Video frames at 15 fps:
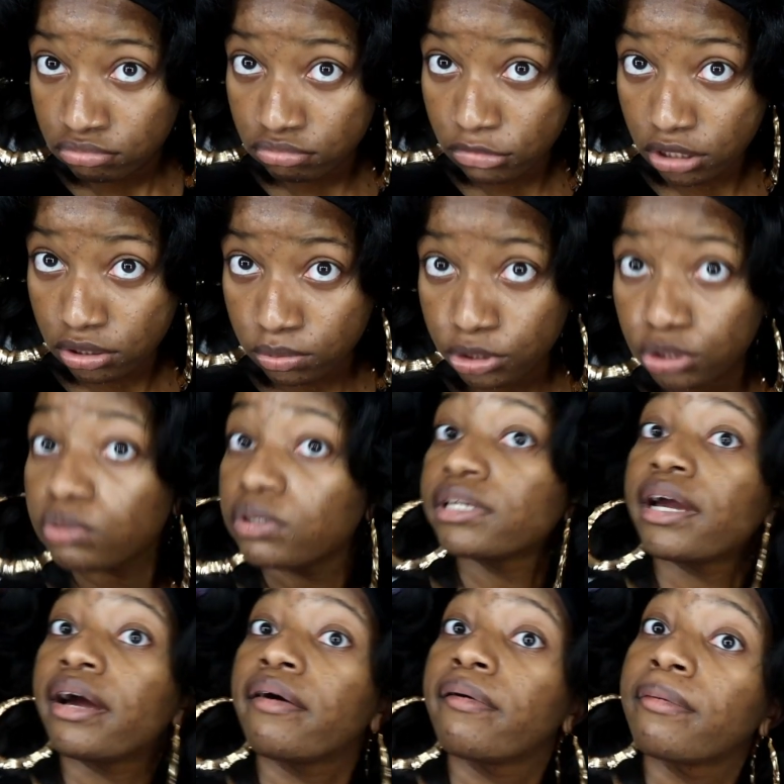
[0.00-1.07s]
that's what we're doing
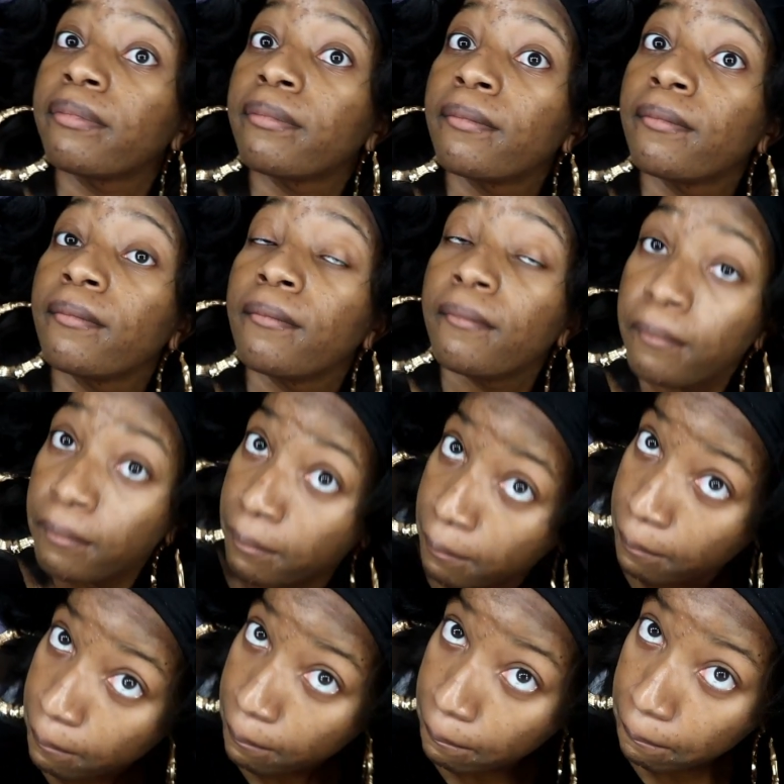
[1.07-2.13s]
now
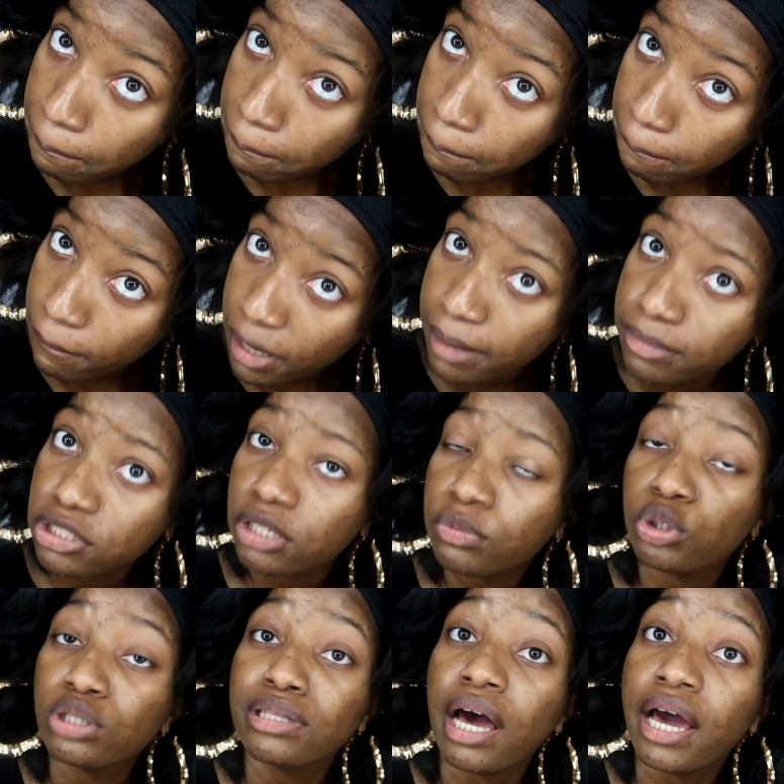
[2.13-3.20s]
hmm,
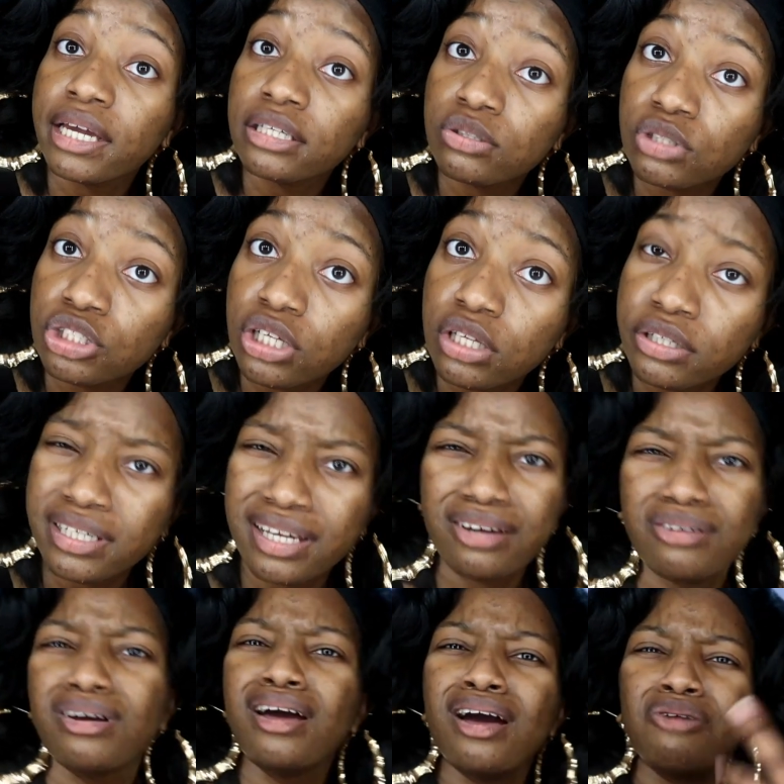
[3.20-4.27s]
Amazon, we're lying to each other
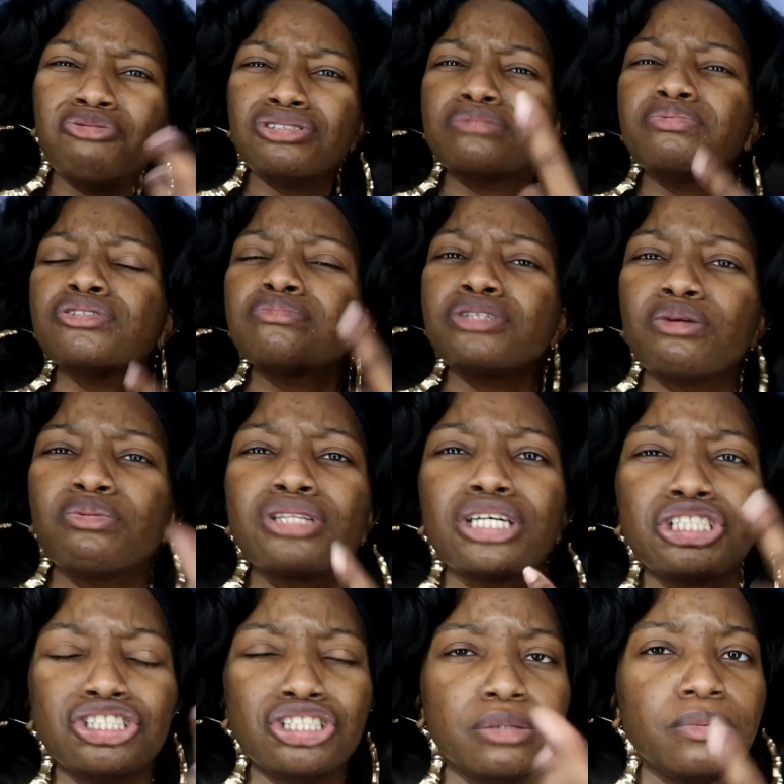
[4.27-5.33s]
now. We're supposed to be a
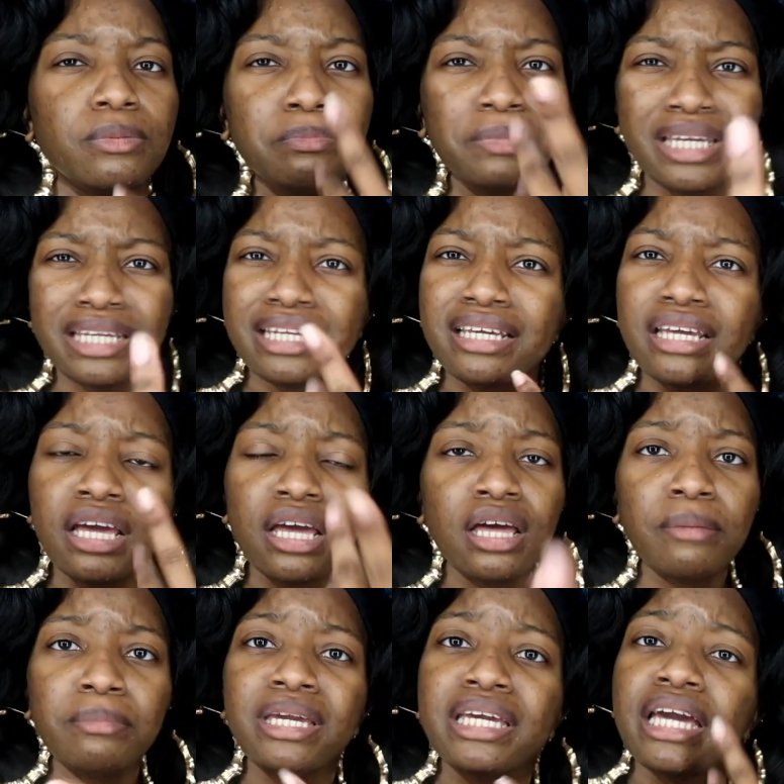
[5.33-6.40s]
relationship. Me,
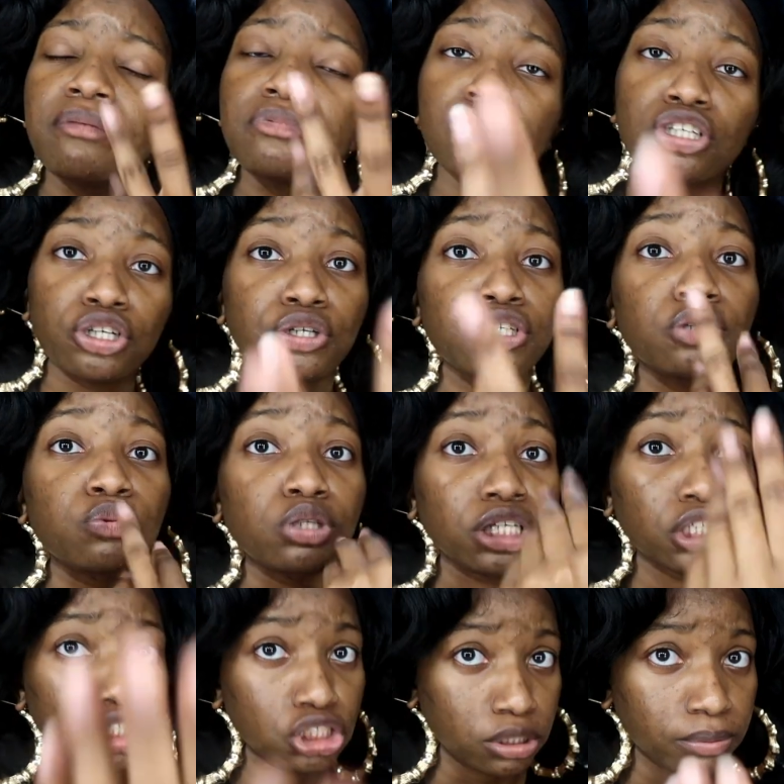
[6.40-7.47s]
me, Amazon are in a
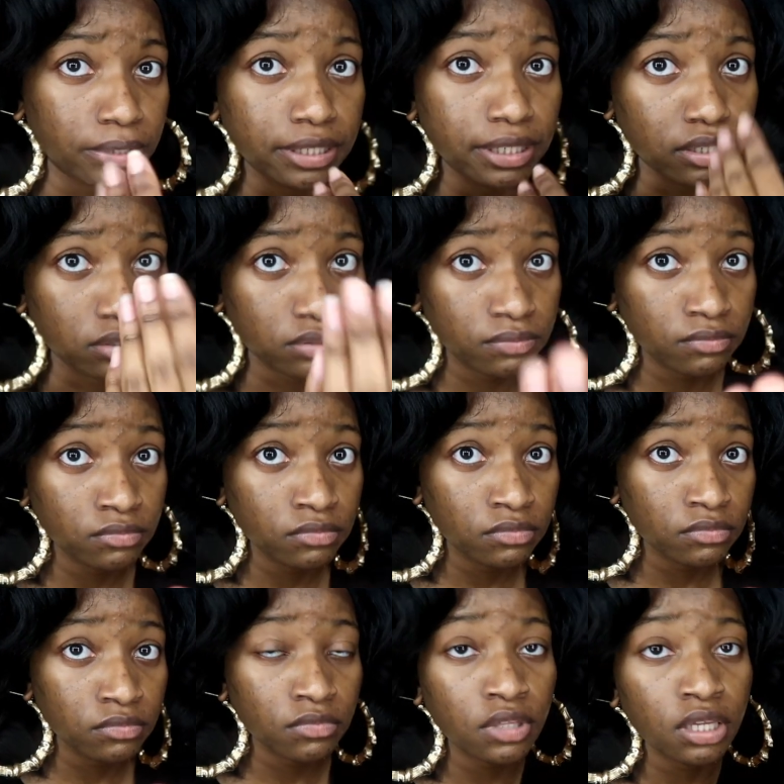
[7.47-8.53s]
relationship right now.
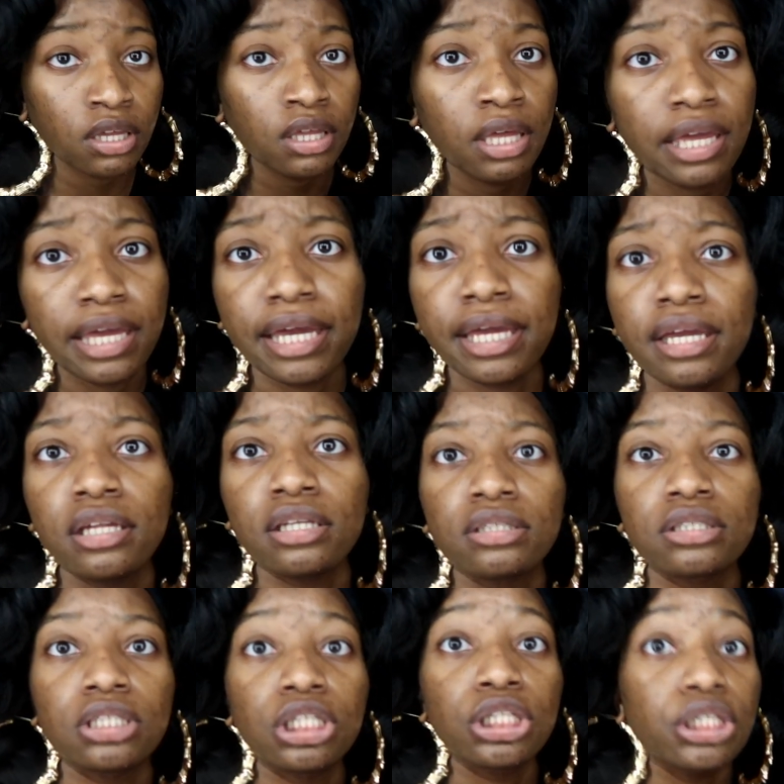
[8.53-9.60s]

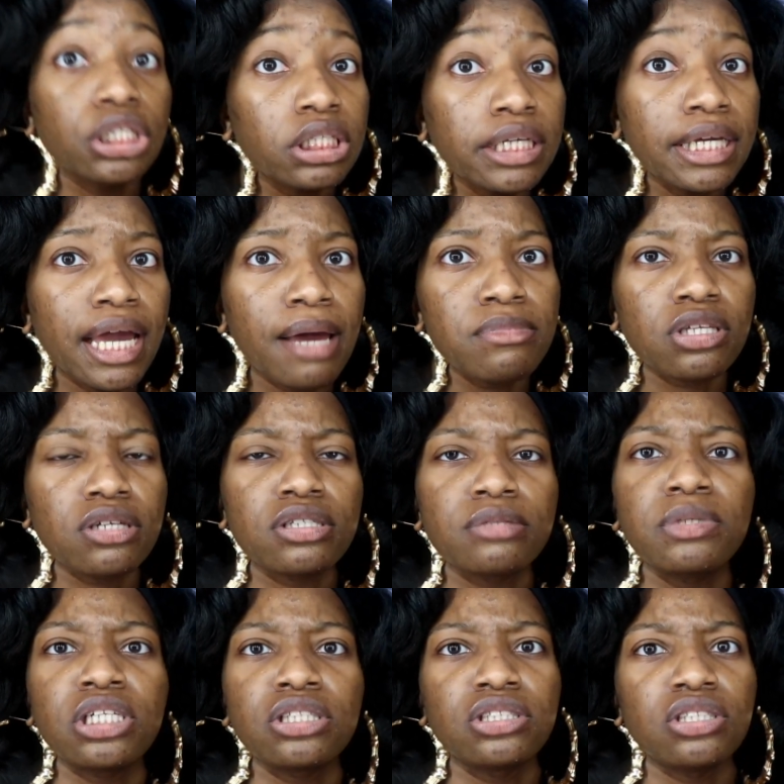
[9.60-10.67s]
And clearly Amazon
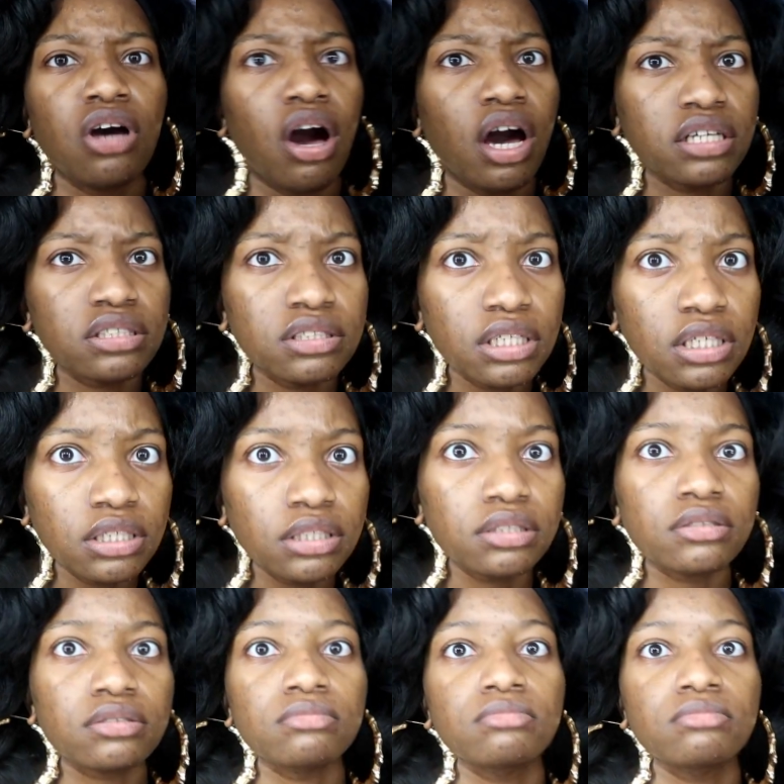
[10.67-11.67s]
is being toxic.